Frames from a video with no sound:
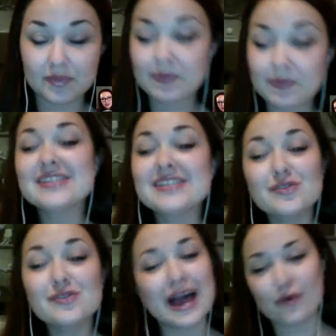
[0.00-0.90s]
But I
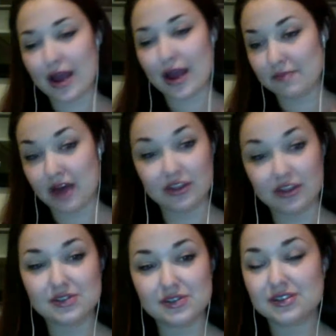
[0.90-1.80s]
still like Ryan
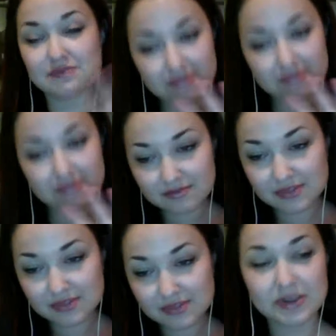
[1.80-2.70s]
Matthews.
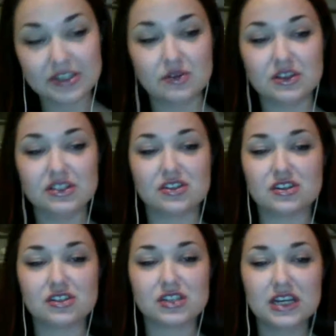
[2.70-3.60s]
Don't be too
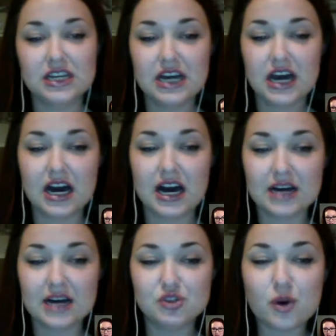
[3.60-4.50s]
concerned.
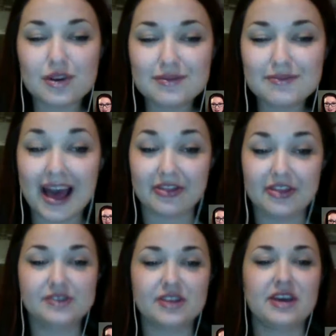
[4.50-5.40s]
Jordan
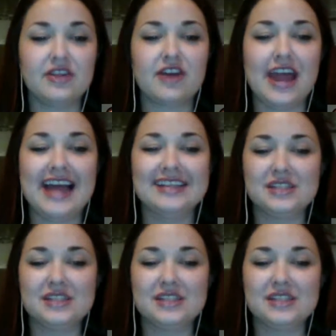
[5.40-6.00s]
Matthews, on the other hand,